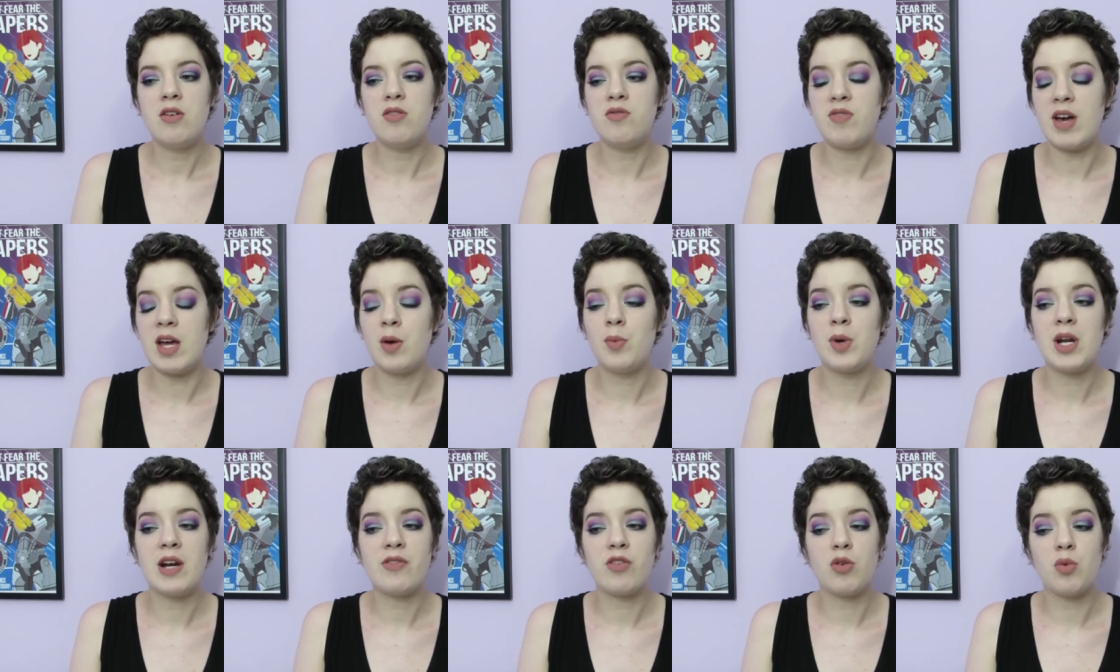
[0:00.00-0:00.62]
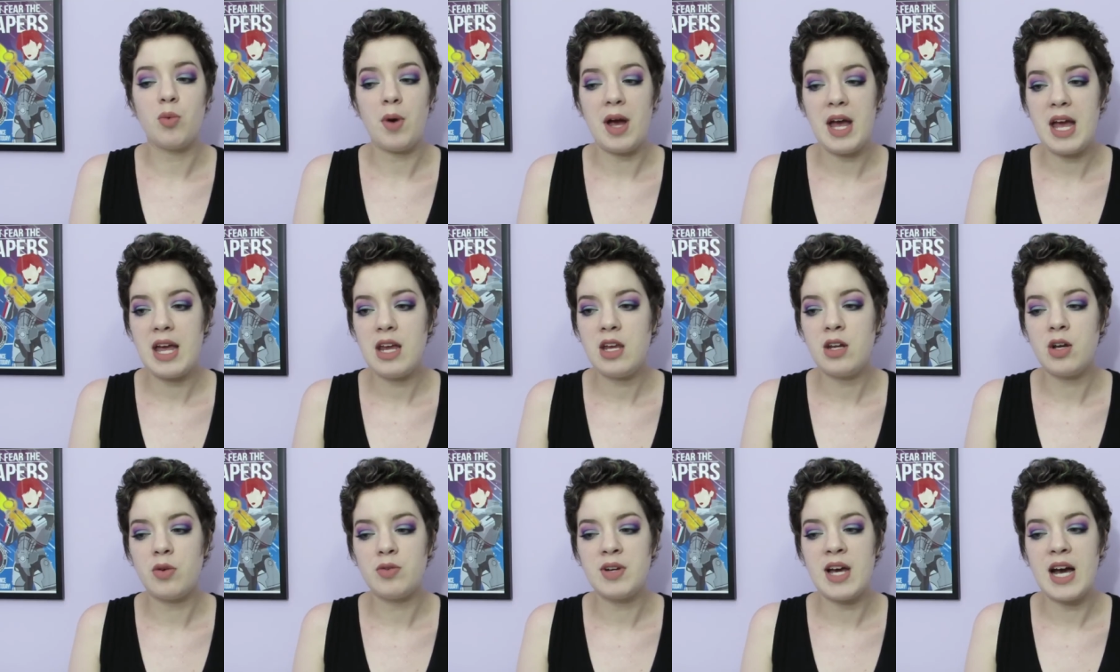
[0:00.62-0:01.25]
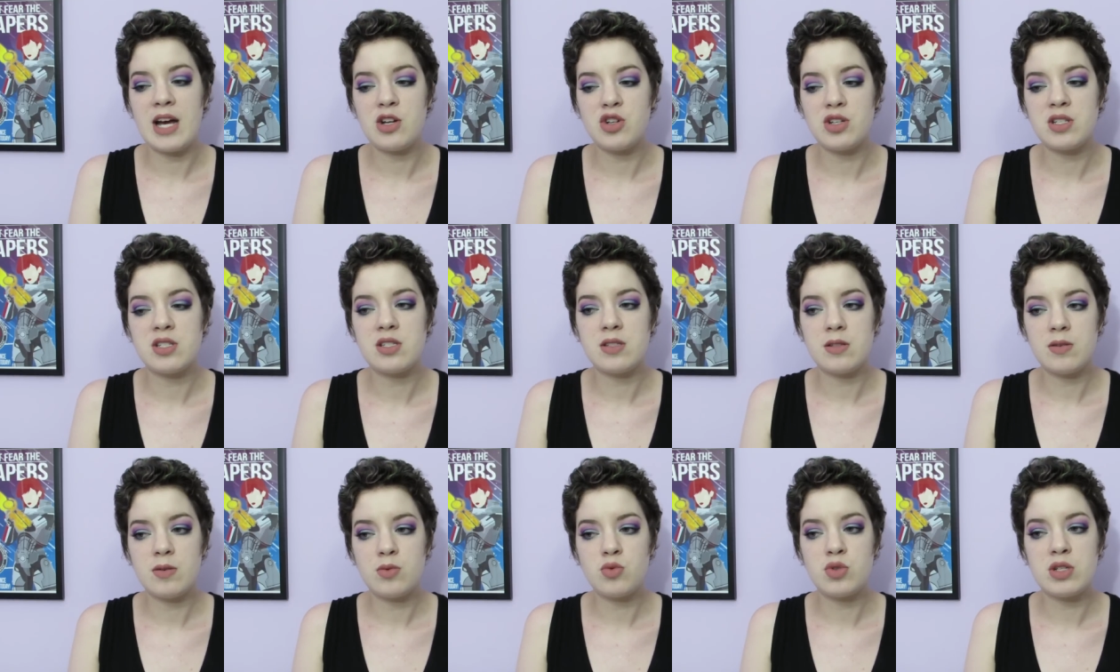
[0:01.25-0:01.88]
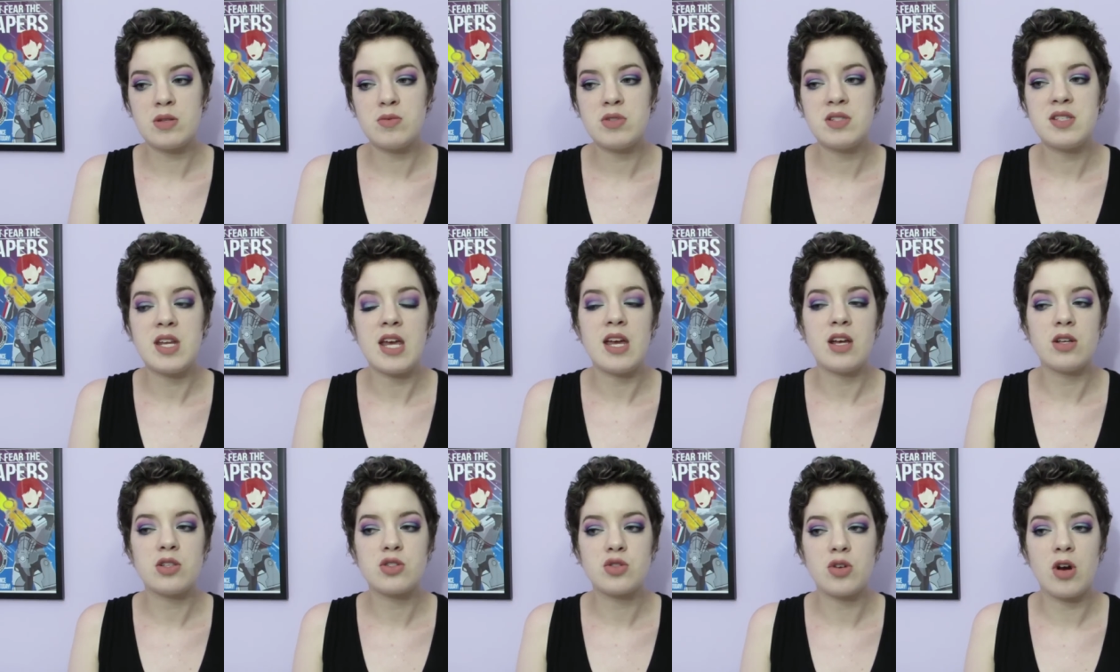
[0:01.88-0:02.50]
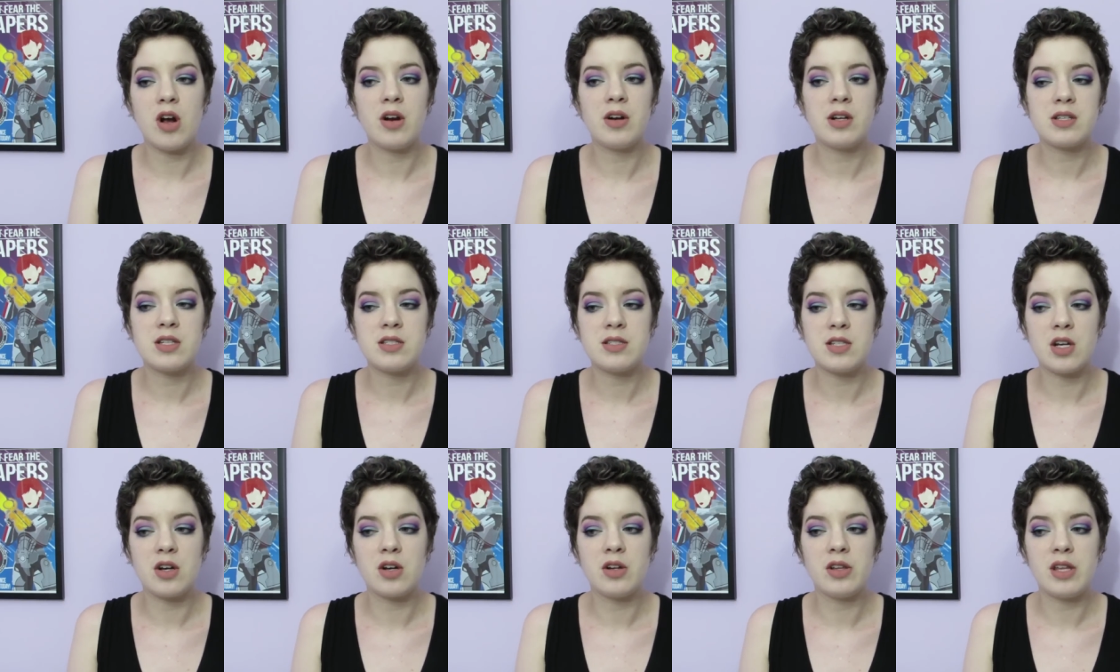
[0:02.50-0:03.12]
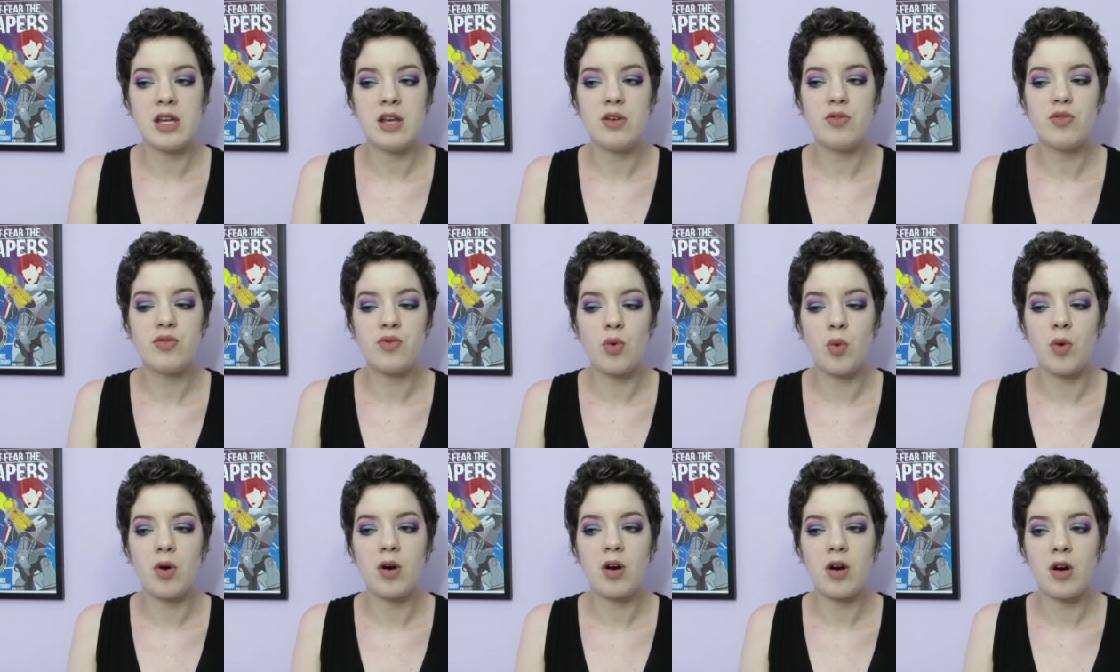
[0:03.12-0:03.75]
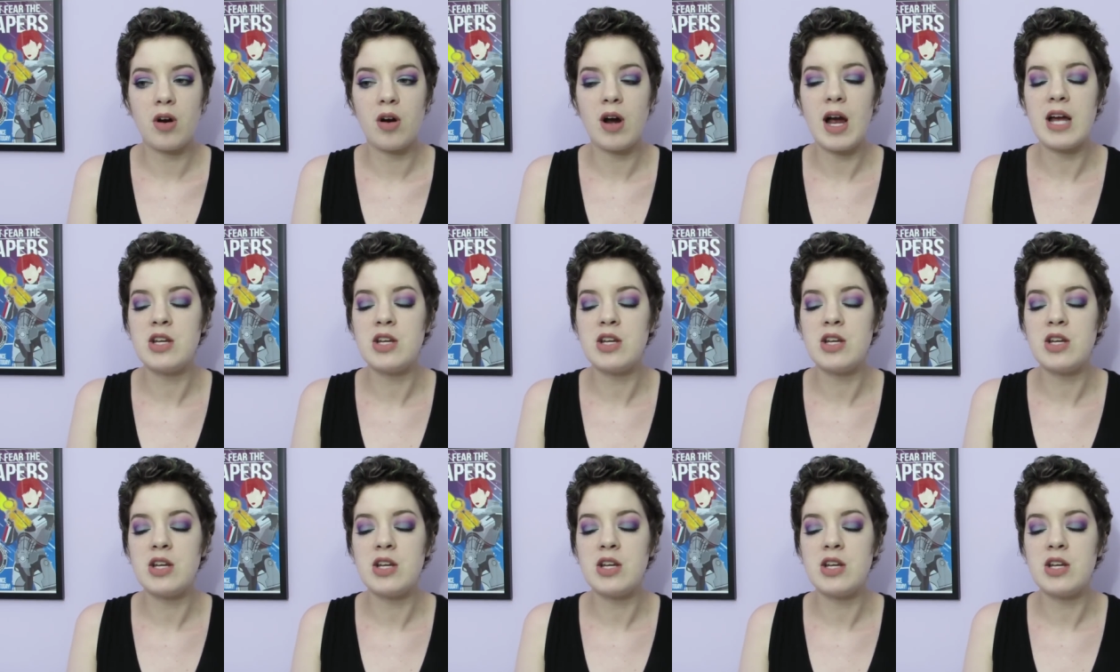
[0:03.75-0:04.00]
vent whatever way, you know, not just staying strong necessarily for her.